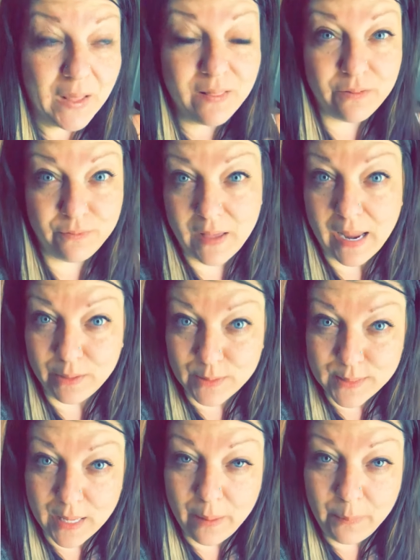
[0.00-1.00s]
the
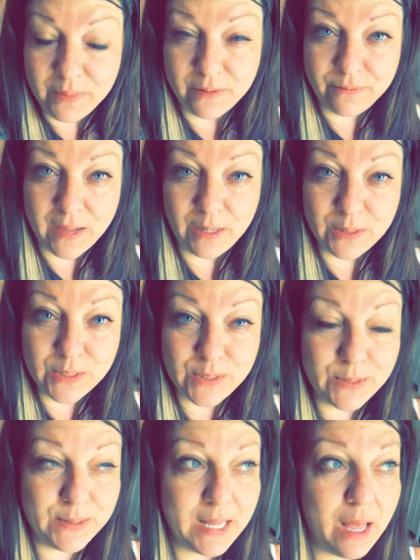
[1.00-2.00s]
fire's up, the fire's
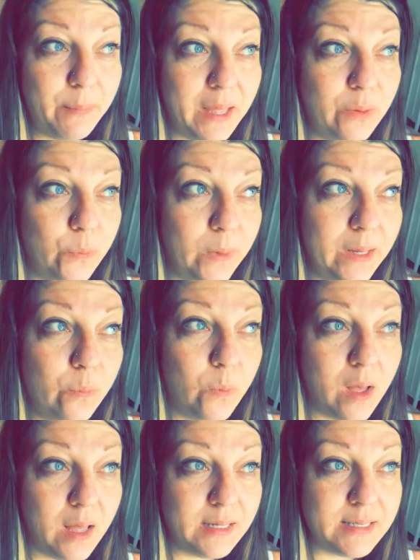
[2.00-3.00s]
turned up, and we
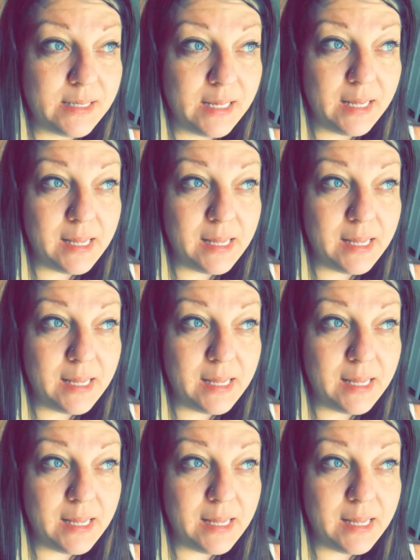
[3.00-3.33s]
want